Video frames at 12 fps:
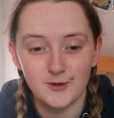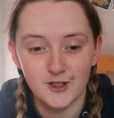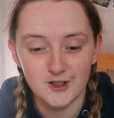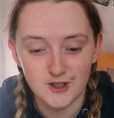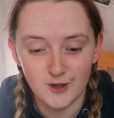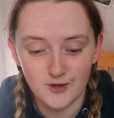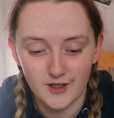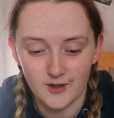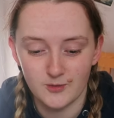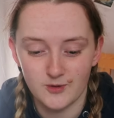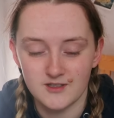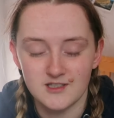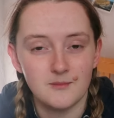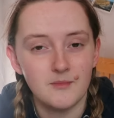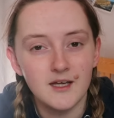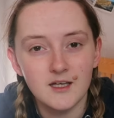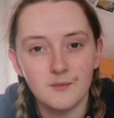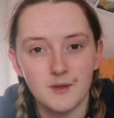when I show the other ones and
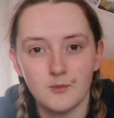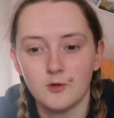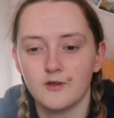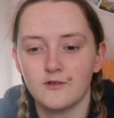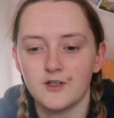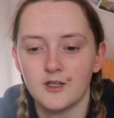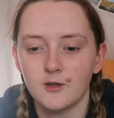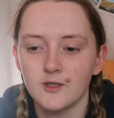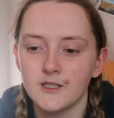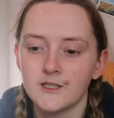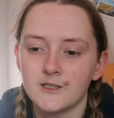make a bit more of, you know,